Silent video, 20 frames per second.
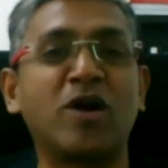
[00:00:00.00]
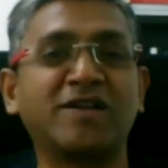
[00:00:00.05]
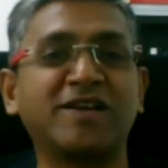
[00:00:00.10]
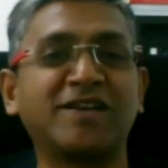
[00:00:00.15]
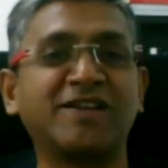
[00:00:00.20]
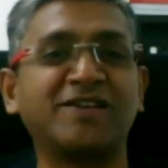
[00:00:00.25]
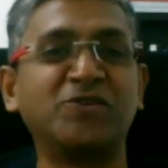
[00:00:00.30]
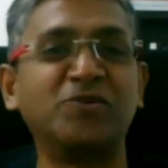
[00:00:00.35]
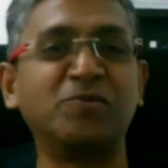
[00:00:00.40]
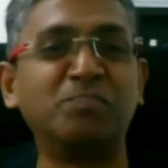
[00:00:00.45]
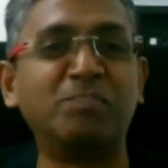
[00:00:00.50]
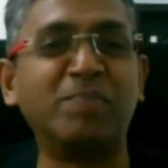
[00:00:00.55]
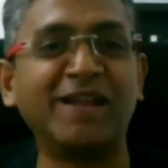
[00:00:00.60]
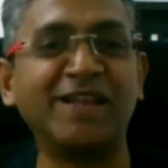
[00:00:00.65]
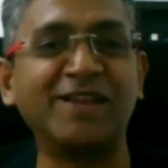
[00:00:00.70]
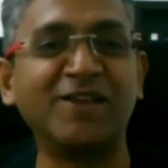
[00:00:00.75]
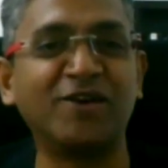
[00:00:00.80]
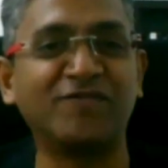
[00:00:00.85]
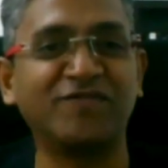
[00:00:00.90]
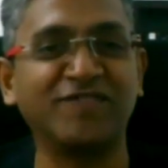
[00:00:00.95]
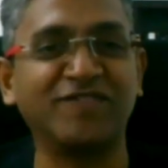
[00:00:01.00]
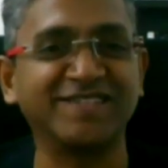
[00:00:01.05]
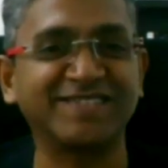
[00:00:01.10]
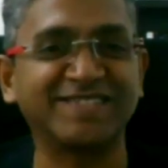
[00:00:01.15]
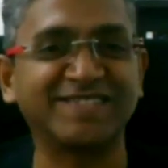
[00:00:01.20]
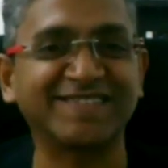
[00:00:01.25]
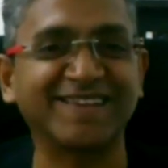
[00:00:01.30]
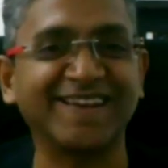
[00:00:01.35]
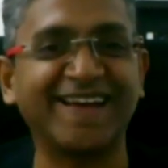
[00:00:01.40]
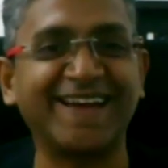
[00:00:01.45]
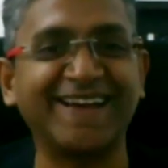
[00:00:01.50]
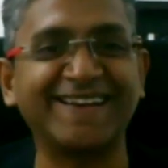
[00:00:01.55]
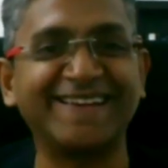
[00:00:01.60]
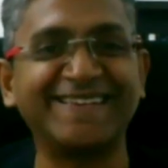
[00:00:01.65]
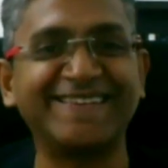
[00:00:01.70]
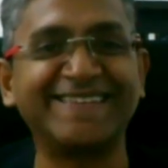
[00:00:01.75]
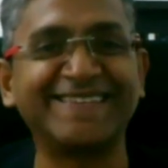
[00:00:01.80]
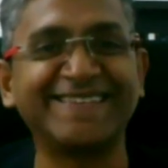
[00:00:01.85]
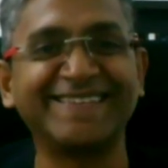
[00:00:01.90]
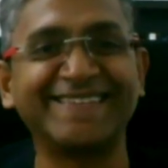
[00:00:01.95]
what did you bill your first
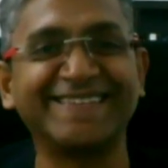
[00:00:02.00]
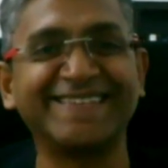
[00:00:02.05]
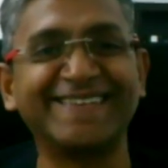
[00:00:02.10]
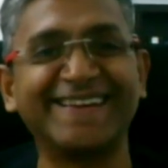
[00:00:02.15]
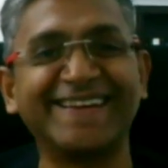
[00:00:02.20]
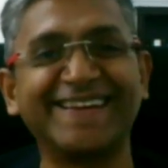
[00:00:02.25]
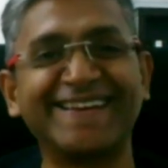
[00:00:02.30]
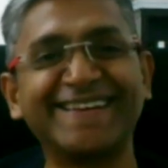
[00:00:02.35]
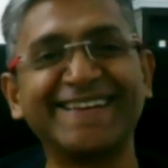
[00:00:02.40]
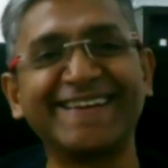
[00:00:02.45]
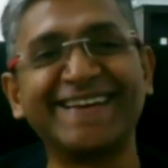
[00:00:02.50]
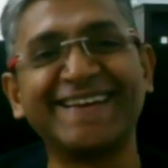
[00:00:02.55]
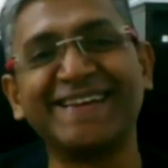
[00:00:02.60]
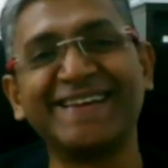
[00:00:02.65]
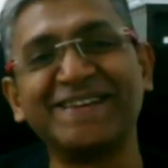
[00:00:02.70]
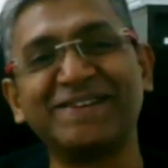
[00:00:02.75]
client, right?